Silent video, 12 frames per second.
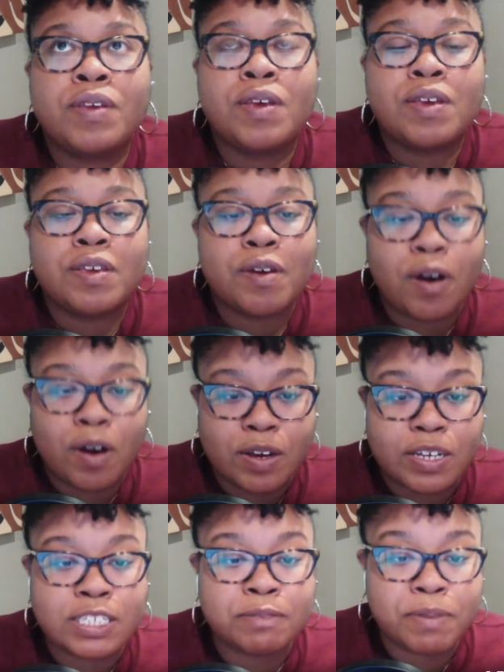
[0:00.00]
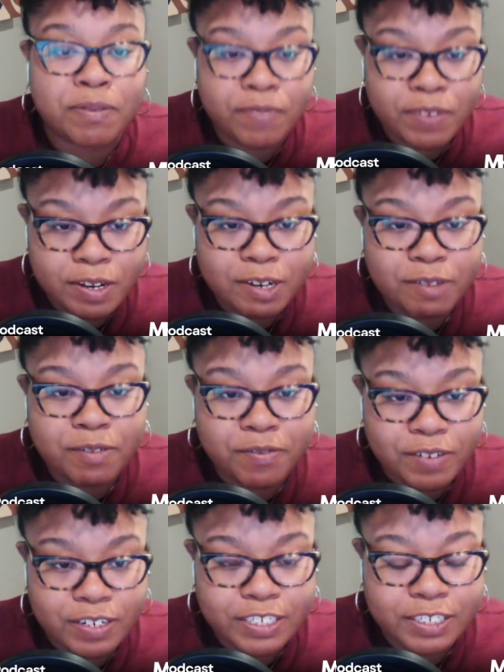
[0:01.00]
y'all, it's been very
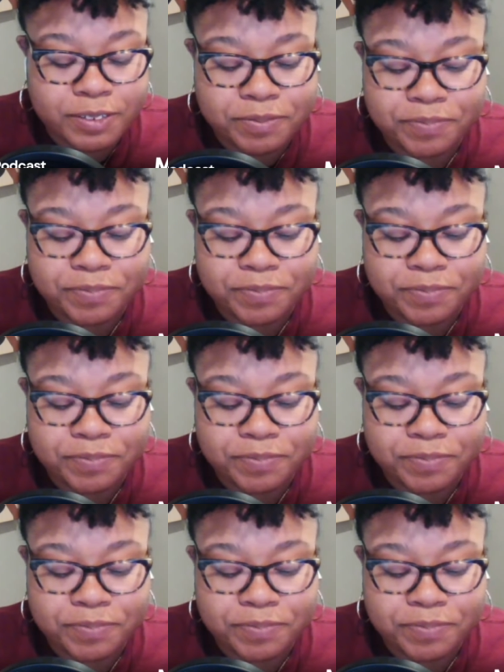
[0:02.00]
refreshing.